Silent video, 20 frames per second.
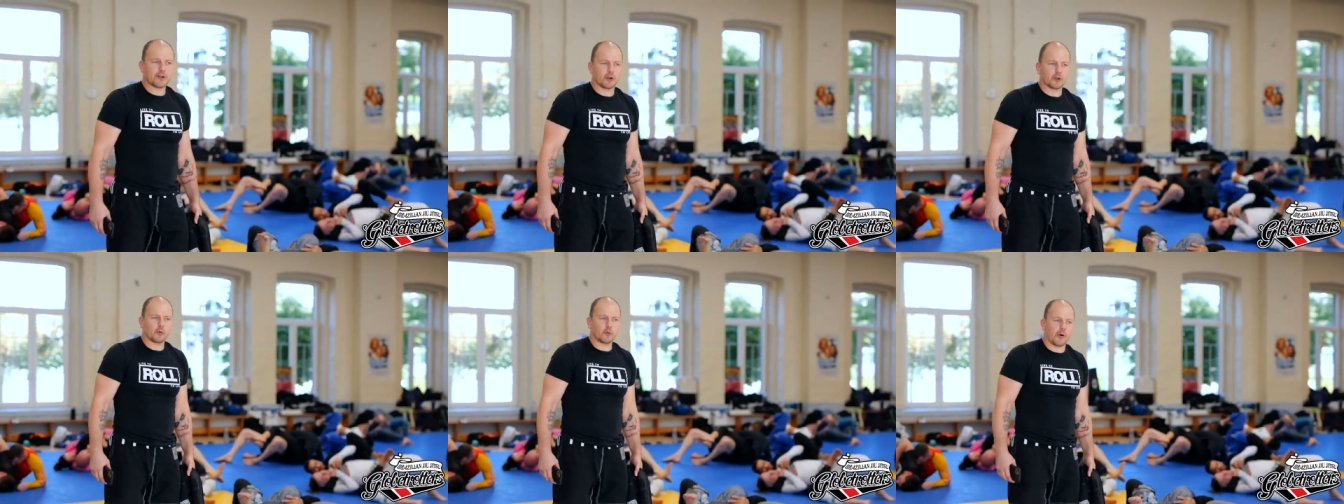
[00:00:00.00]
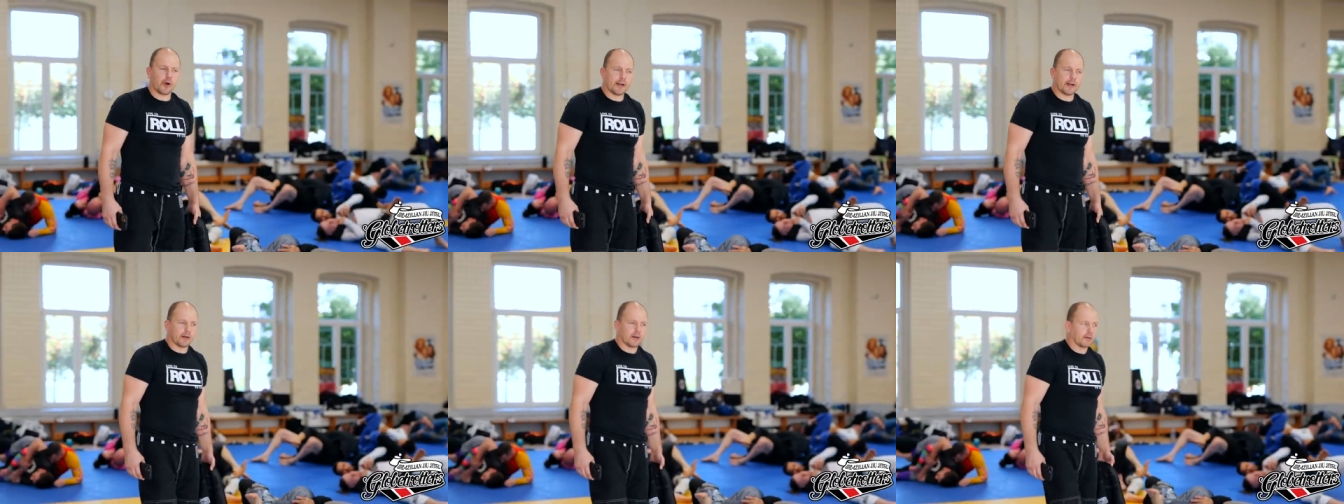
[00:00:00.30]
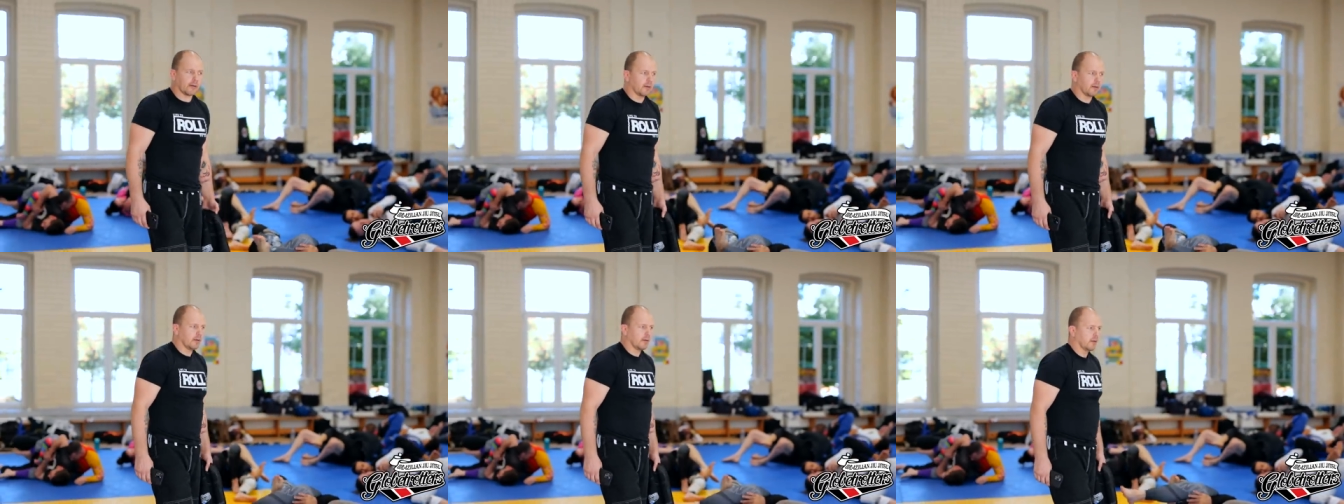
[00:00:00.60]
should win.
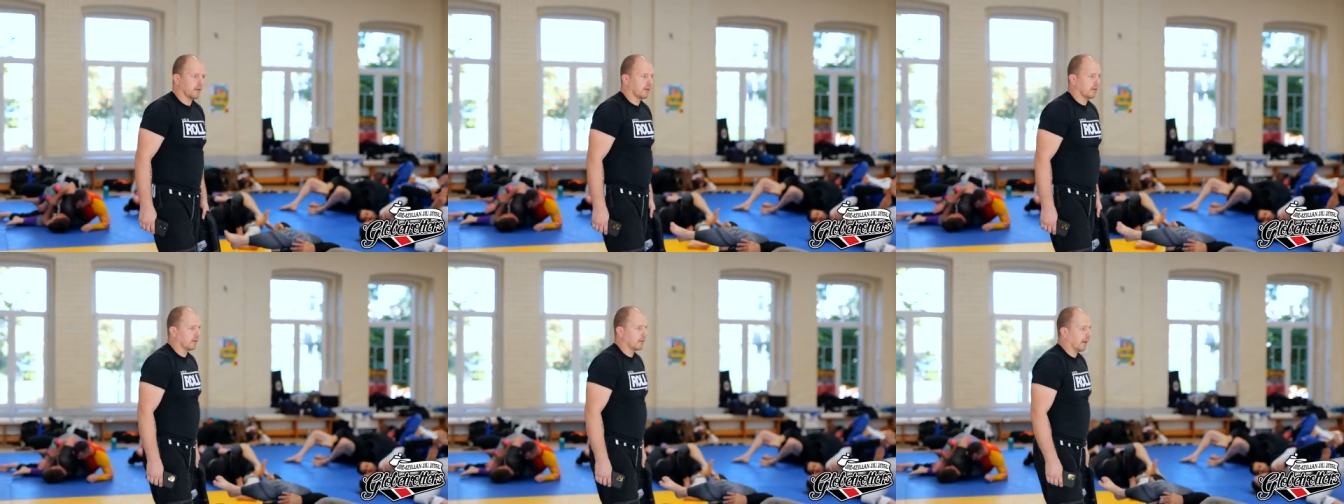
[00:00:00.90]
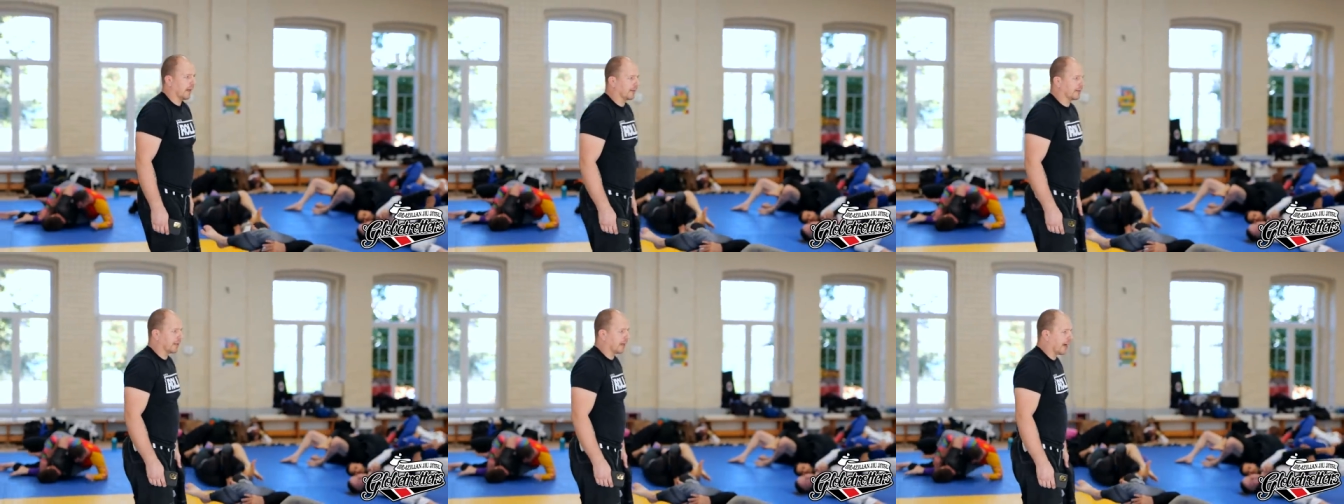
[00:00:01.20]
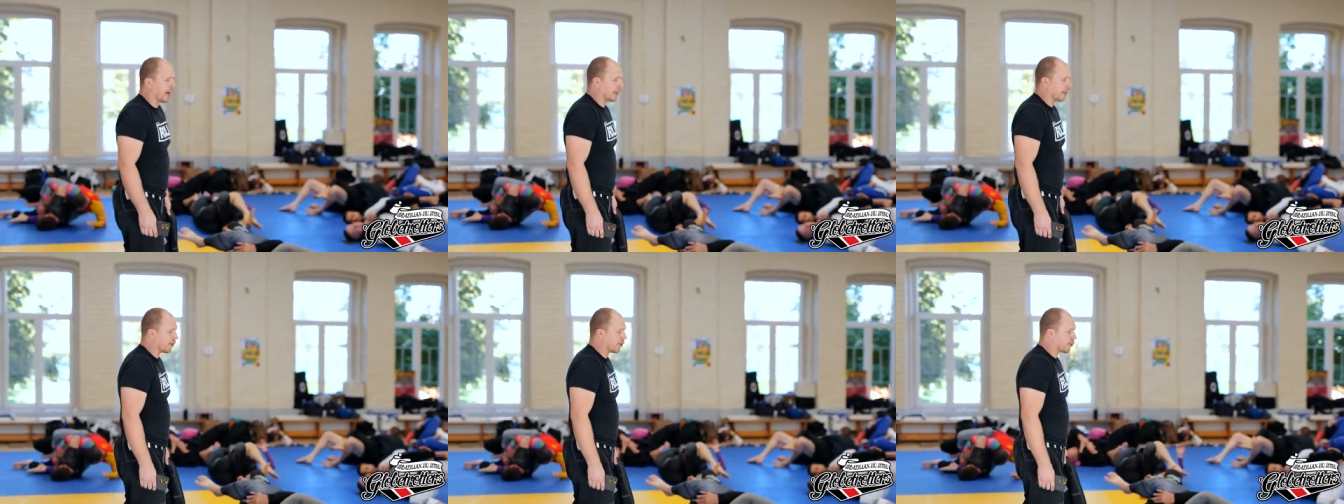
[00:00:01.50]

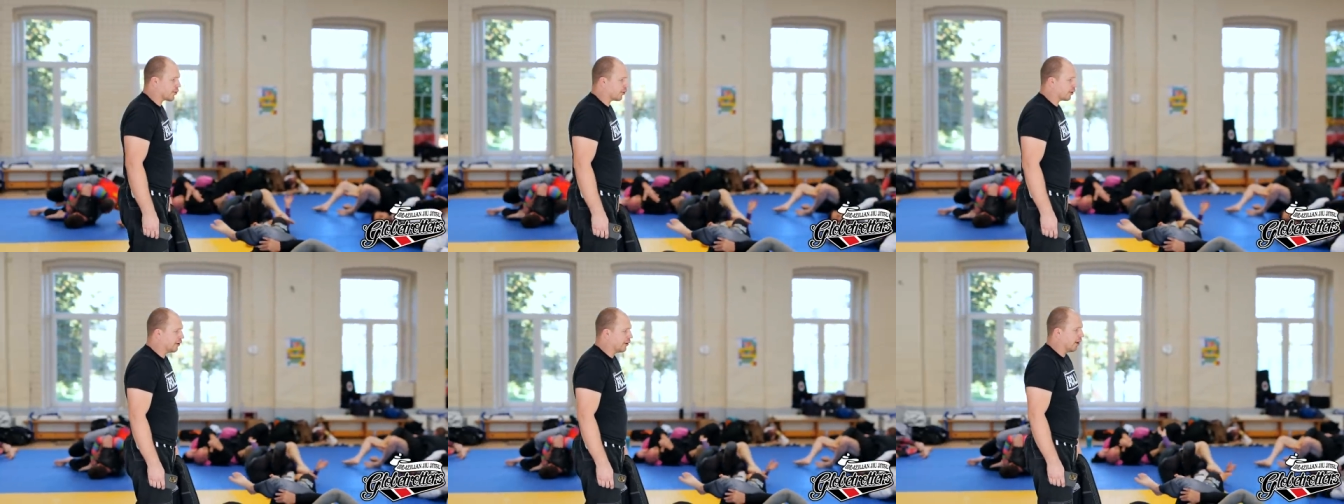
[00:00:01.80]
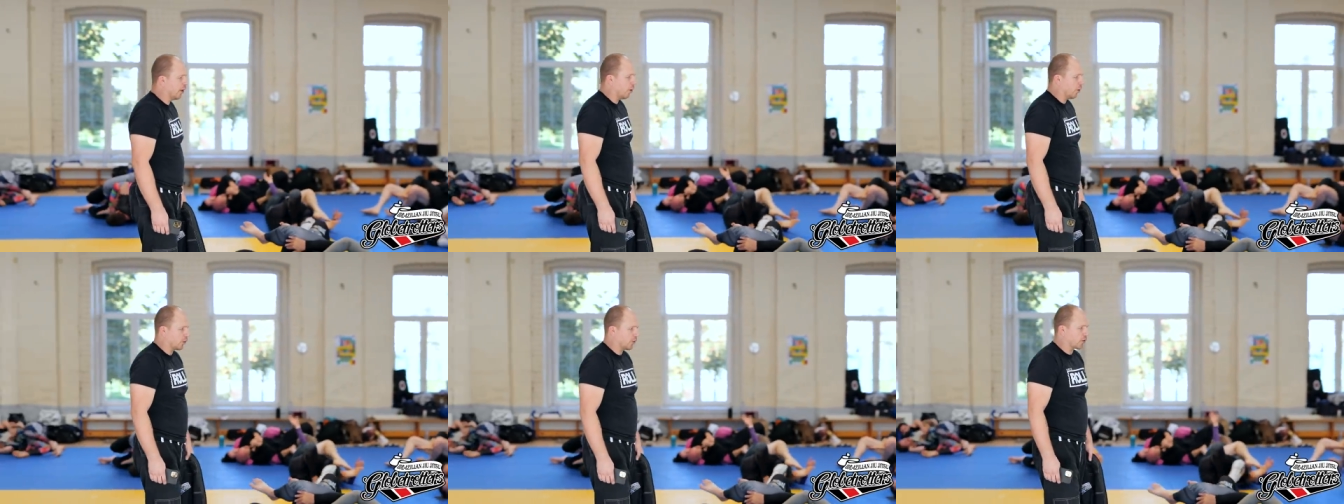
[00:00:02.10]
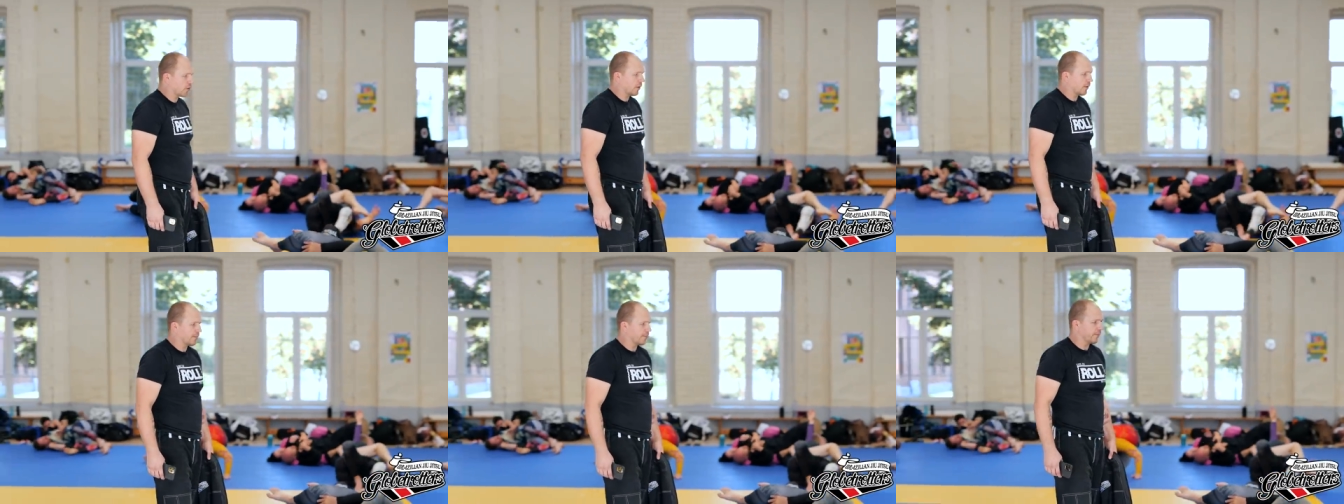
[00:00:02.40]
Attacker should
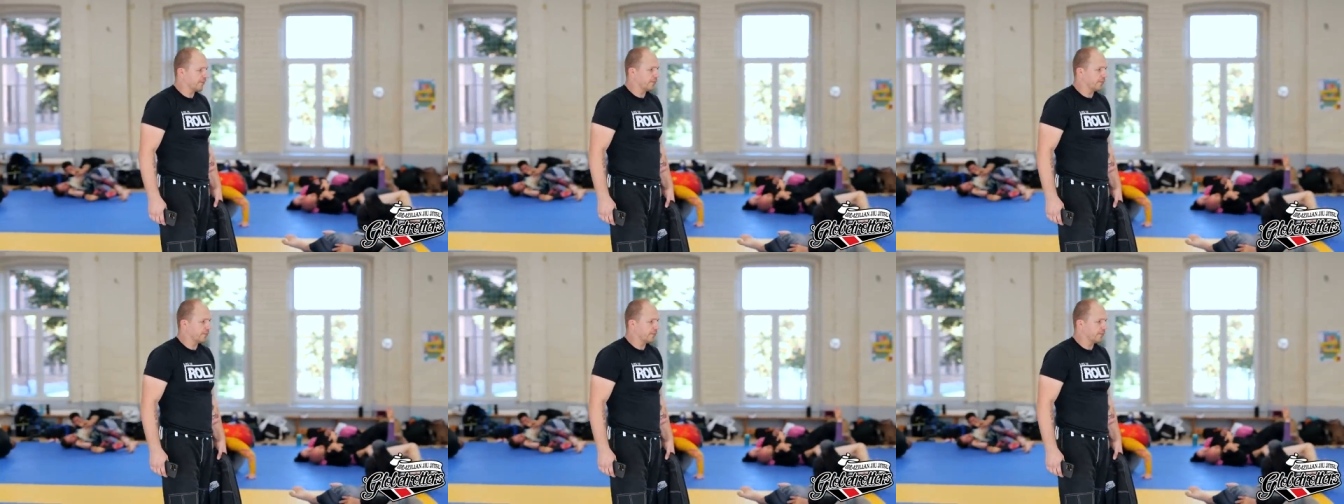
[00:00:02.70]
lose.